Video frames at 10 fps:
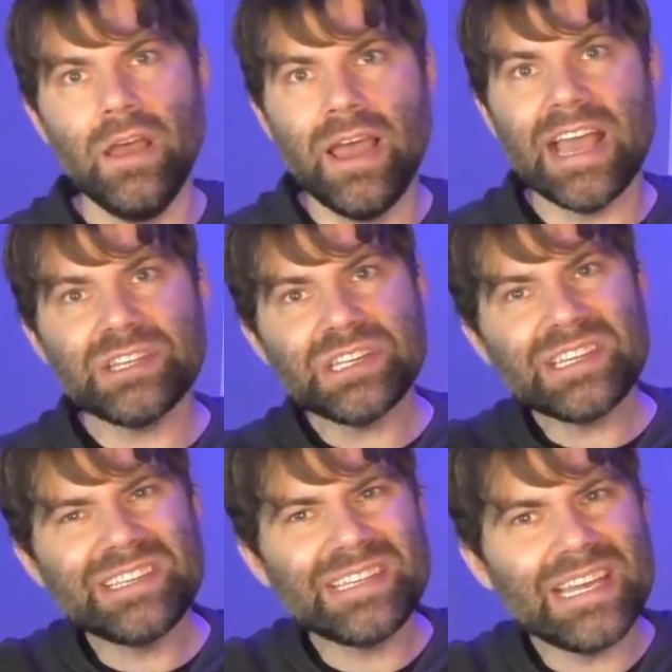It's just a
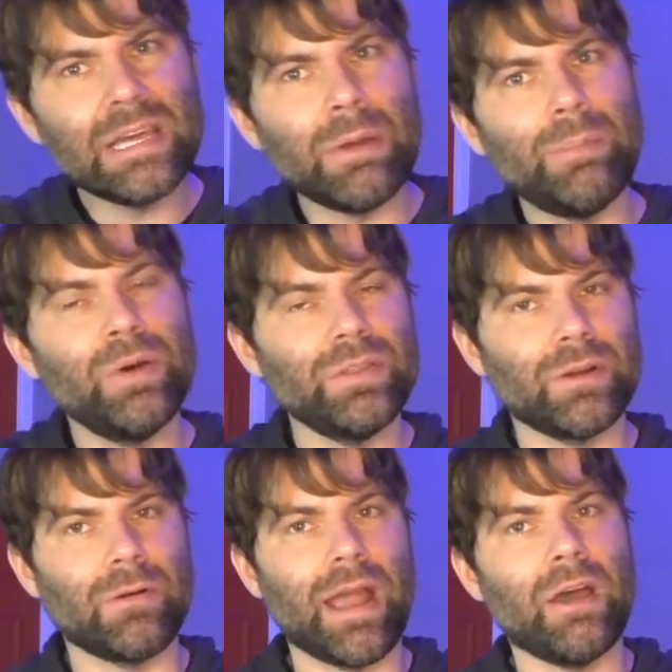seed that we put in the
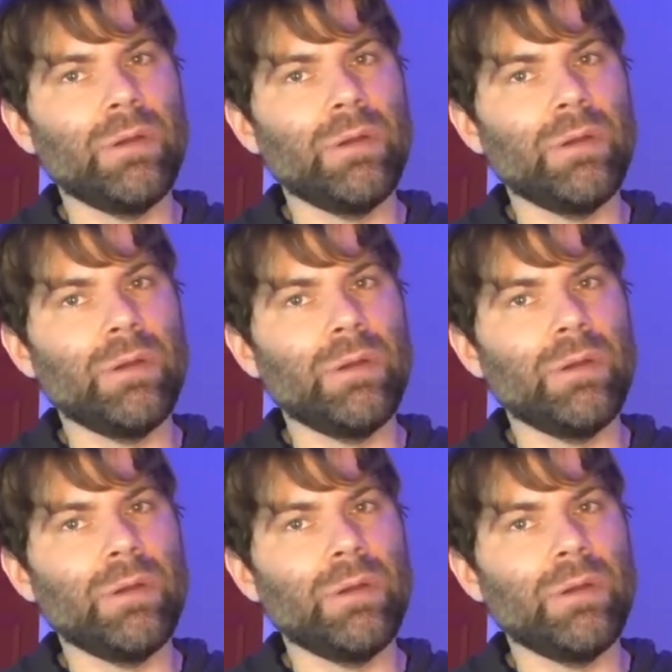ground,